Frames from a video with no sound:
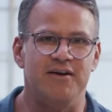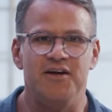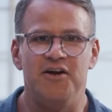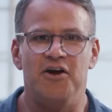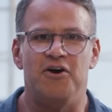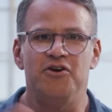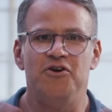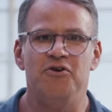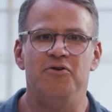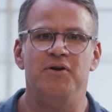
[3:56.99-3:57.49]
we could,
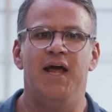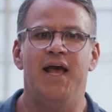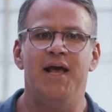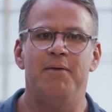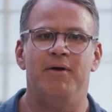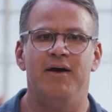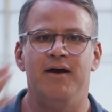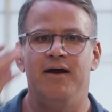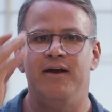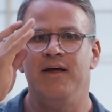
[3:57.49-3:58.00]
you know, you
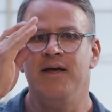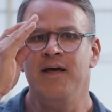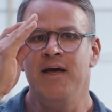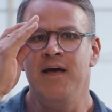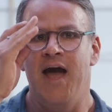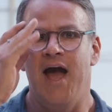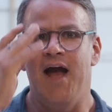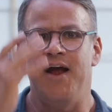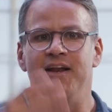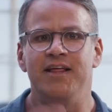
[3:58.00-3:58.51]
name it.
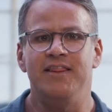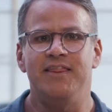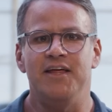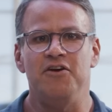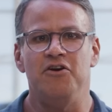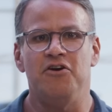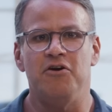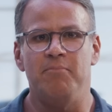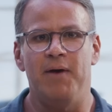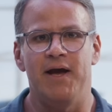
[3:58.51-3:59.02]

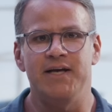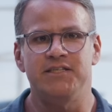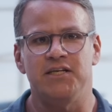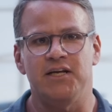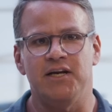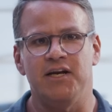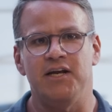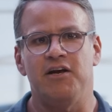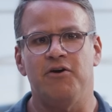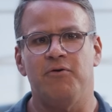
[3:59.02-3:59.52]
Anything you could
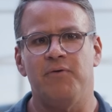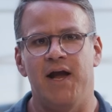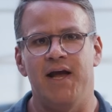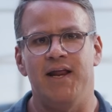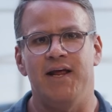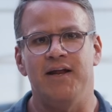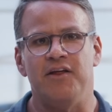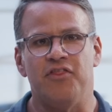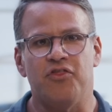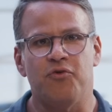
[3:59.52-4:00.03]
basically
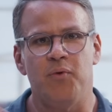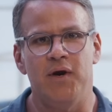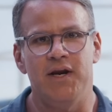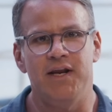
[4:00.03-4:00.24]
create in the